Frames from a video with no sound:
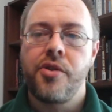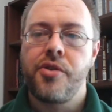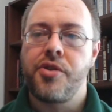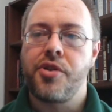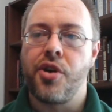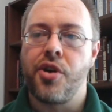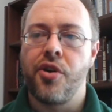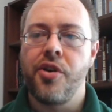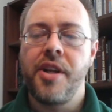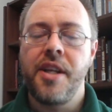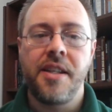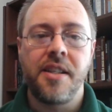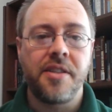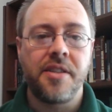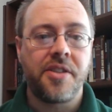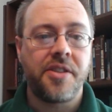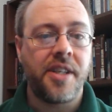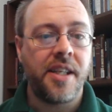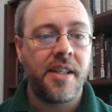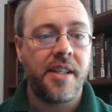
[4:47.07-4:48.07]
Turning and
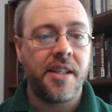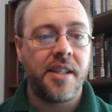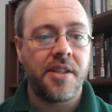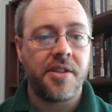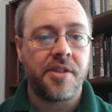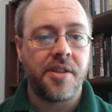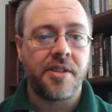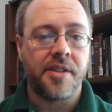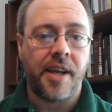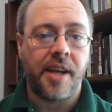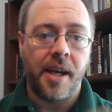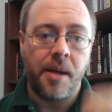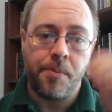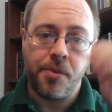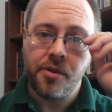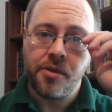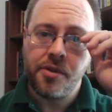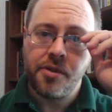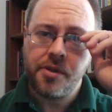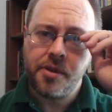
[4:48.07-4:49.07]
seeing his
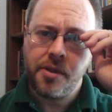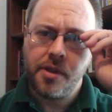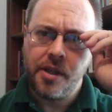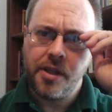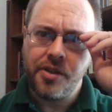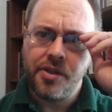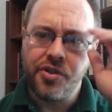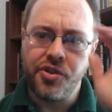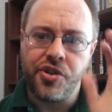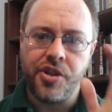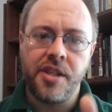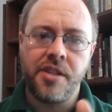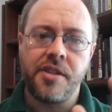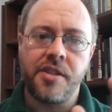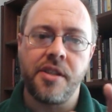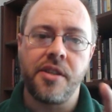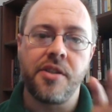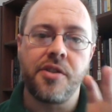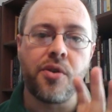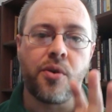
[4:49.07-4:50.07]
disciples,
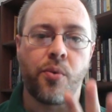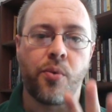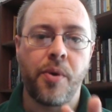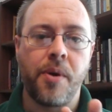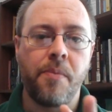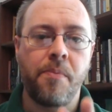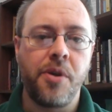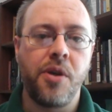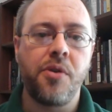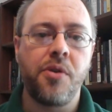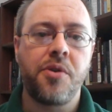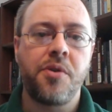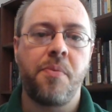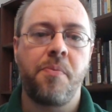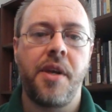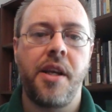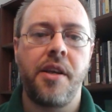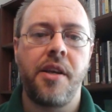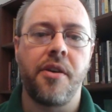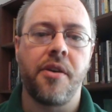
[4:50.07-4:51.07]
Jesus rebuked
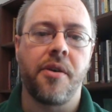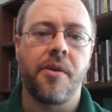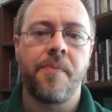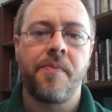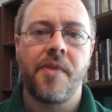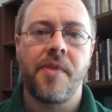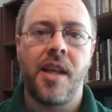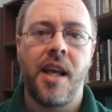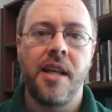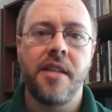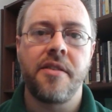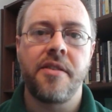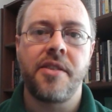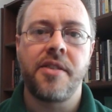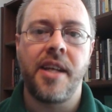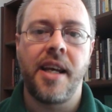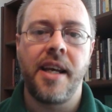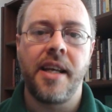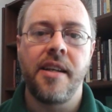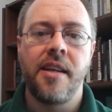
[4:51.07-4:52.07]
Peter and
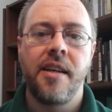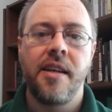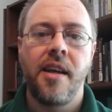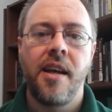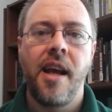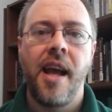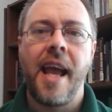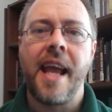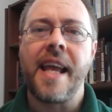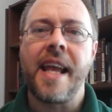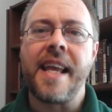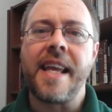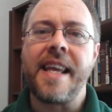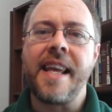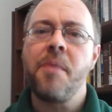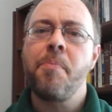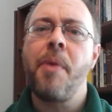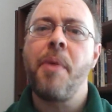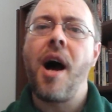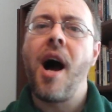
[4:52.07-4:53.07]
said,
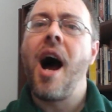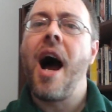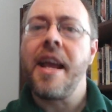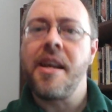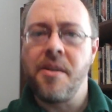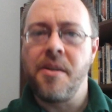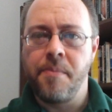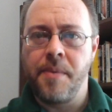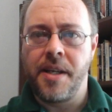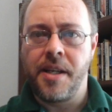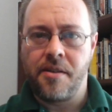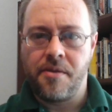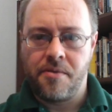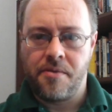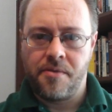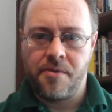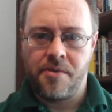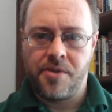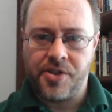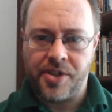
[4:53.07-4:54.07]
"Get behind me,
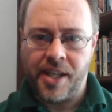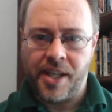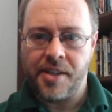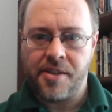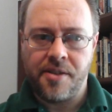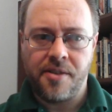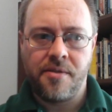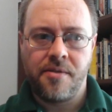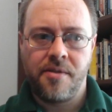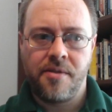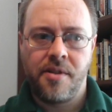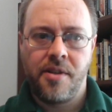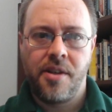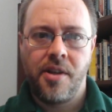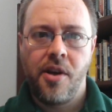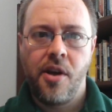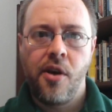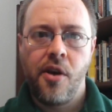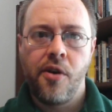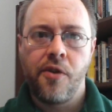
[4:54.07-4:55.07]
Satan,
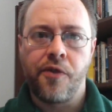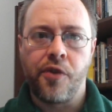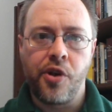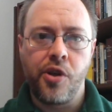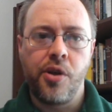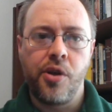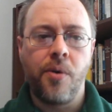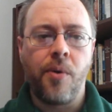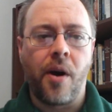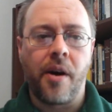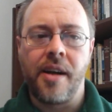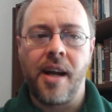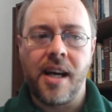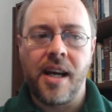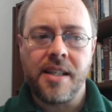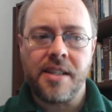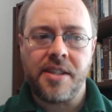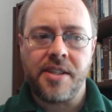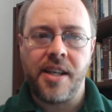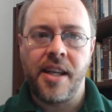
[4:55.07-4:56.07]
for you are
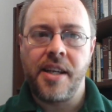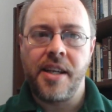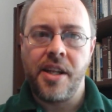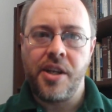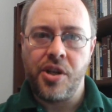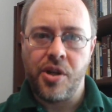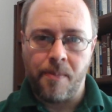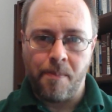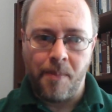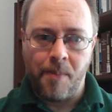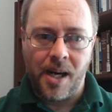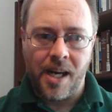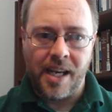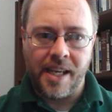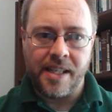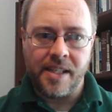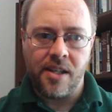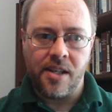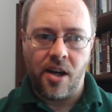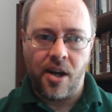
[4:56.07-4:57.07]
not setting your
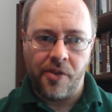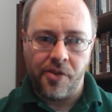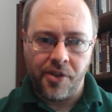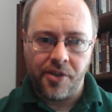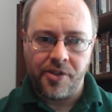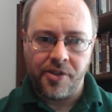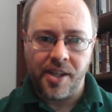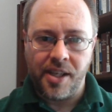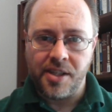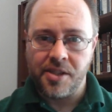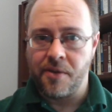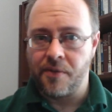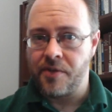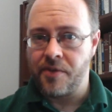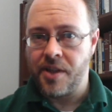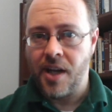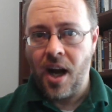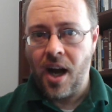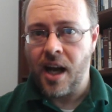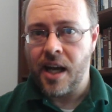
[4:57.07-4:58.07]
mind on the things of
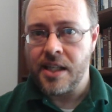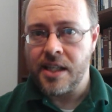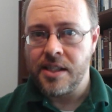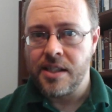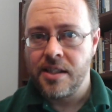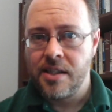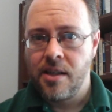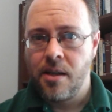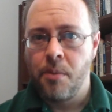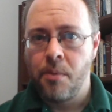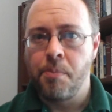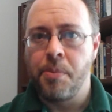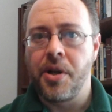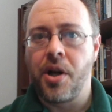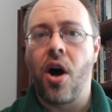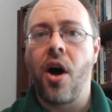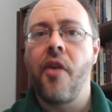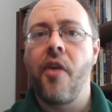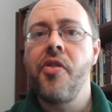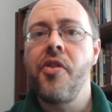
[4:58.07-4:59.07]
God, but
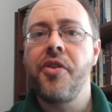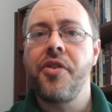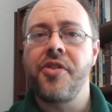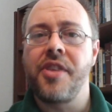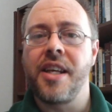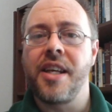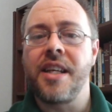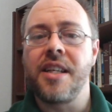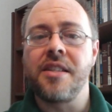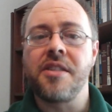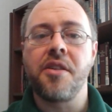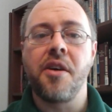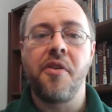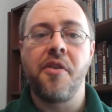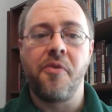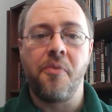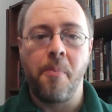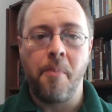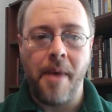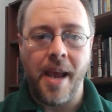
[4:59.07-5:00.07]
on the things
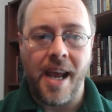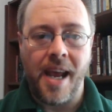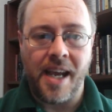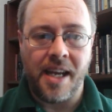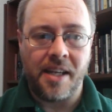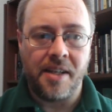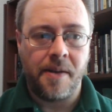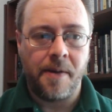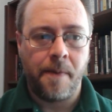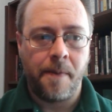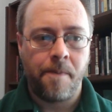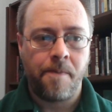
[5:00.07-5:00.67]
of man."